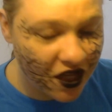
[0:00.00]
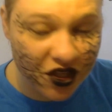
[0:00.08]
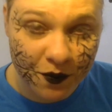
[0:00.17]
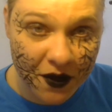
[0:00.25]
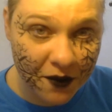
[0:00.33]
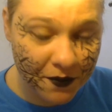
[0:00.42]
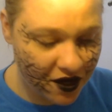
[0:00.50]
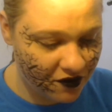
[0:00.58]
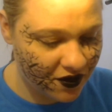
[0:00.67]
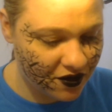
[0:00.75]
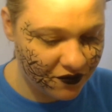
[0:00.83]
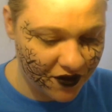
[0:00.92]
been a bit of
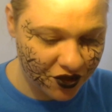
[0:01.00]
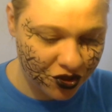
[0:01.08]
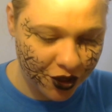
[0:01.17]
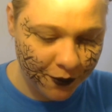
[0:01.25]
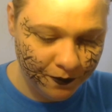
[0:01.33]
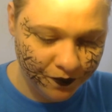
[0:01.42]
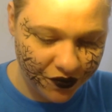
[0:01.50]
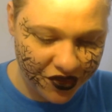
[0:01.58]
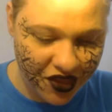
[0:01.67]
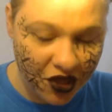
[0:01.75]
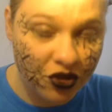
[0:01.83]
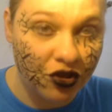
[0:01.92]
an adventure.
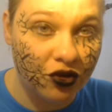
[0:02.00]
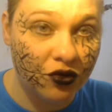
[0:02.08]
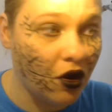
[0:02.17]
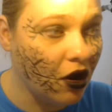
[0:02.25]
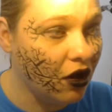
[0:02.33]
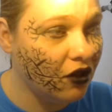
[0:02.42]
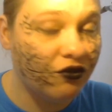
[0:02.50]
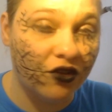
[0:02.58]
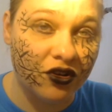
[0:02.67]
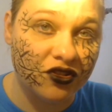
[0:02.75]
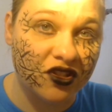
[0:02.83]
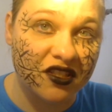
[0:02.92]
Thank you all for
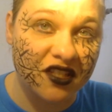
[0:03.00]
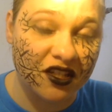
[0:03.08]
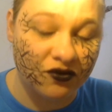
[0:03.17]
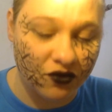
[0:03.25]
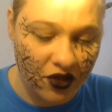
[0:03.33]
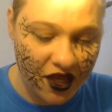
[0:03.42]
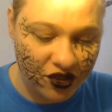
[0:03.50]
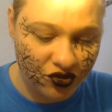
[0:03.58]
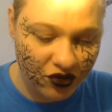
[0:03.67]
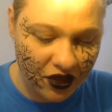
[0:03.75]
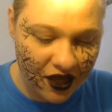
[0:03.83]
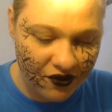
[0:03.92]
a successful
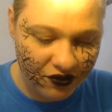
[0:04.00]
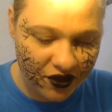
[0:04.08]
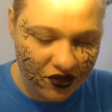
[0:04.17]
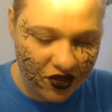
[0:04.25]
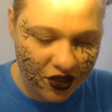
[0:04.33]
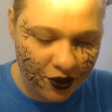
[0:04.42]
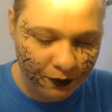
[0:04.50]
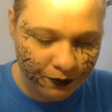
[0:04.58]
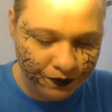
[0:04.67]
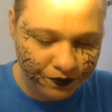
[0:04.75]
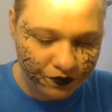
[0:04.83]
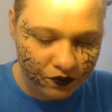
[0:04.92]
Extra Life this year.
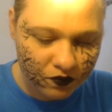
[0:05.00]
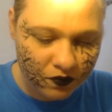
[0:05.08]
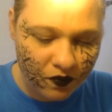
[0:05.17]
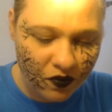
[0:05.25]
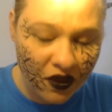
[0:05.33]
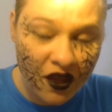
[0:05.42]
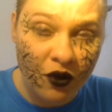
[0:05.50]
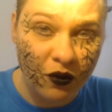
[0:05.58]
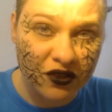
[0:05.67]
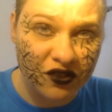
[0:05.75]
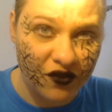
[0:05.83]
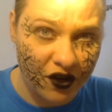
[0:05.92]
It
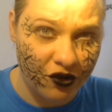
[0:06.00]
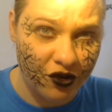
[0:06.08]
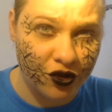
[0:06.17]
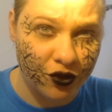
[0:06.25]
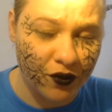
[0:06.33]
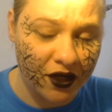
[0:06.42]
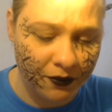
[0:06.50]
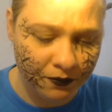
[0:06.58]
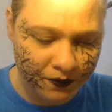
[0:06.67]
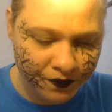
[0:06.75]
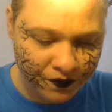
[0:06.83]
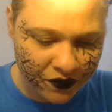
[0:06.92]
was a very good one.
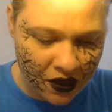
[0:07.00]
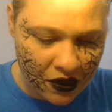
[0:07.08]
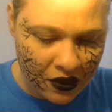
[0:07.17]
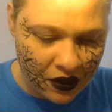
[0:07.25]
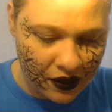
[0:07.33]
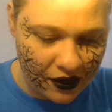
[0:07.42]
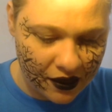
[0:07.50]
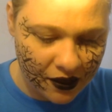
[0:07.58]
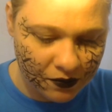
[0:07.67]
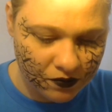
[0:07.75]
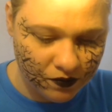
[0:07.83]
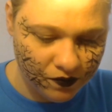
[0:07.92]

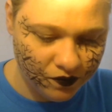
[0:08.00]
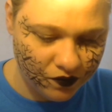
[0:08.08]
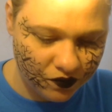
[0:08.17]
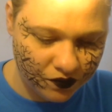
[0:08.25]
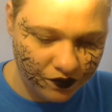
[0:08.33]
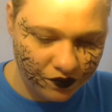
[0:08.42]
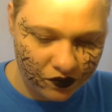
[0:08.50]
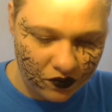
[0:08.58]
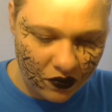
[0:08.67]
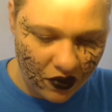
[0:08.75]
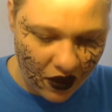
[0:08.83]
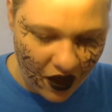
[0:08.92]

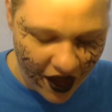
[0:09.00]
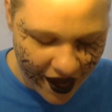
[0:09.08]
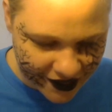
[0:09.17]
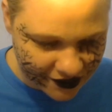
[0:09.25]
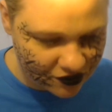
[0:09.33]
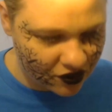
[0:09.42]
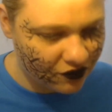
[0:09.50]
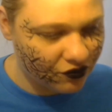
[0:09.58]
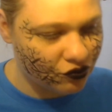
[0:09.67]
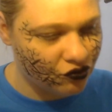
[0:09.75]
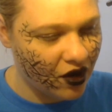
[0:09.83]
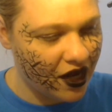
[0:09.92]
As of
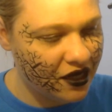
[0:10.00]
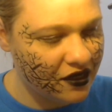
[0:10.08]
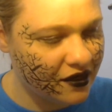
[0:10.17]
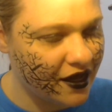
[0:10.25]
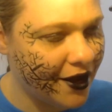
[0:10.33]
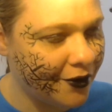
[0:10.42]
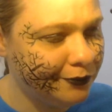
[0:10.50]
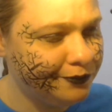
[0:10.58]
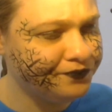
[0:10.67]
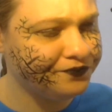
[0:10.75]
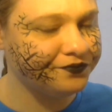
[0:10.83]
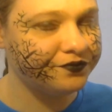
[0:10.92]
right now,
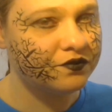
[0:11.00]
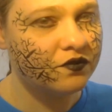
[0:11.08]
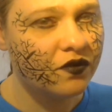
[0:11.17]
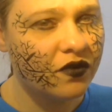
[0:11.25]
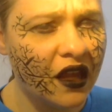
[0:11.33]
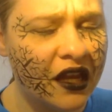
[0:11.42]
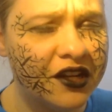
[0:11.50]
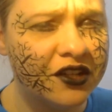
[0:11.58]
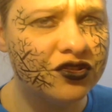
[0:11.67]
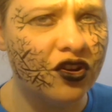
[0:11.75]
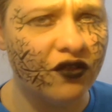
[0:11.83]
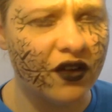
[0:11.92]
it is
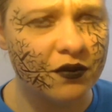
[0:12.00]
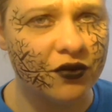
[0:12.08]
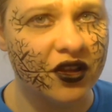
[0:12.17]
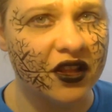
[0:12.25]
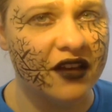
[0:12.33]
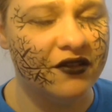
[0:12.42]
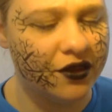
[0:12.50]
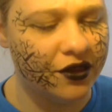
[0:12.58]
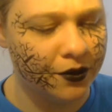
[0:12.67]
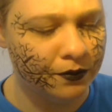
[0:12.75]
November 11th.